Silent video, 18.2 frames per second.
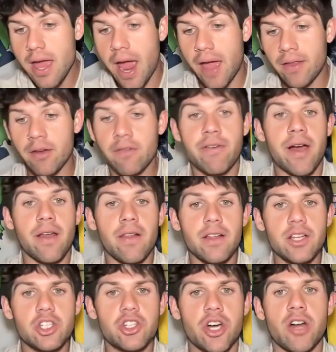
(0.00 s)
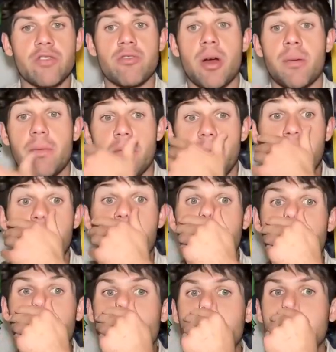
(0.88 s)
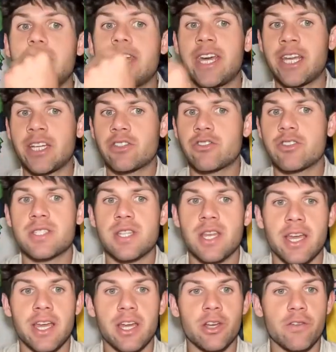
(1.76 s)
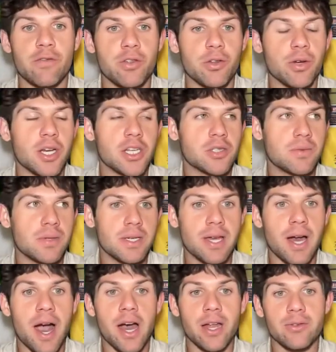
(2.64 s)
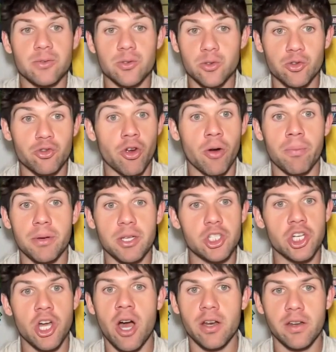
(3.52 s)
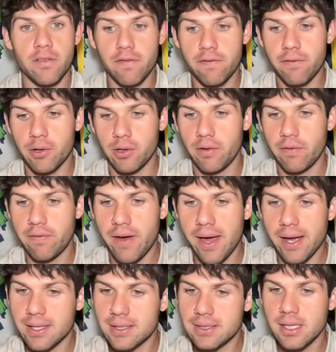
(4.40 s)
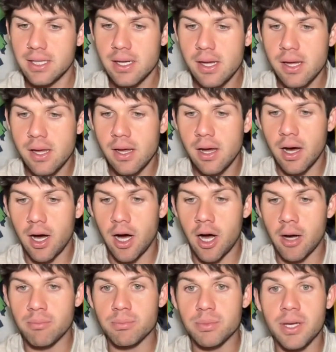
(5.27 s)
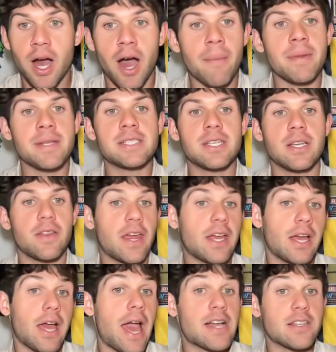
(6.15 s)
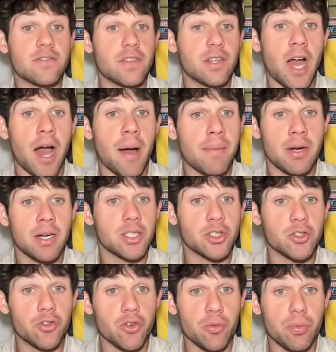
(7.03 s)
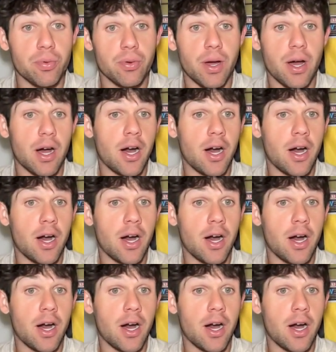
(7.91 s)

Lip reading: And then finally, Jon Rahm. Very interesting interview, because we got Grumpy John in full effect. Comments, like, asked to comment on his group.